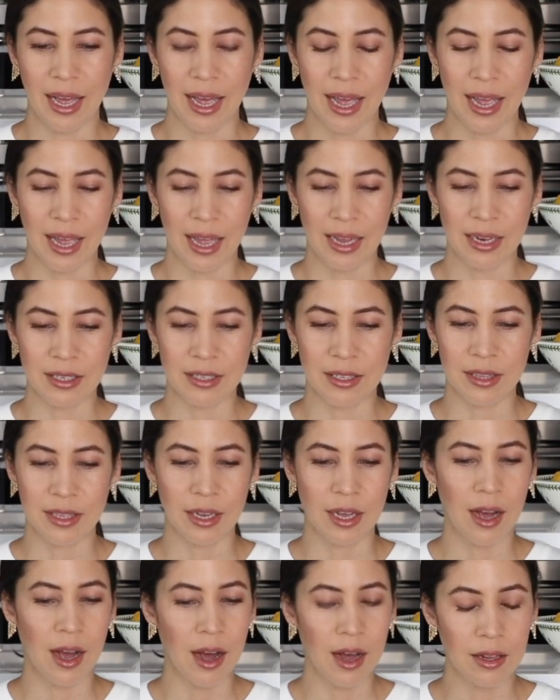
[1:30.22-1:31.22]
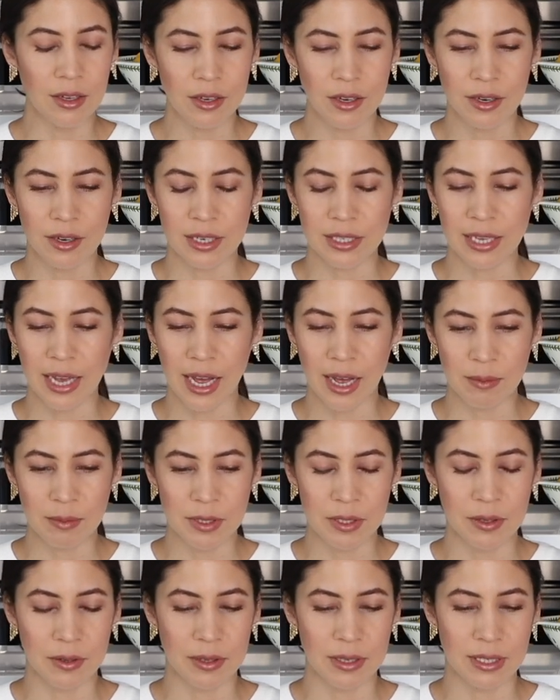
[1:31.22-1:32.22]
and the color is
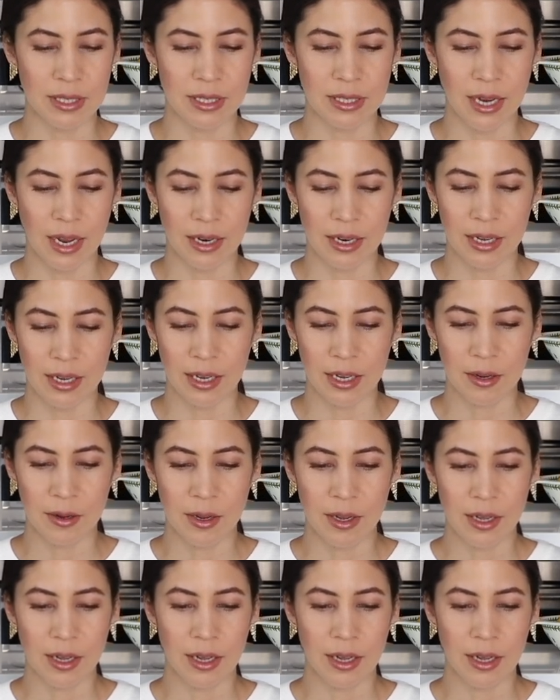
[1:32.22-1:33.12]
absolutely stunning.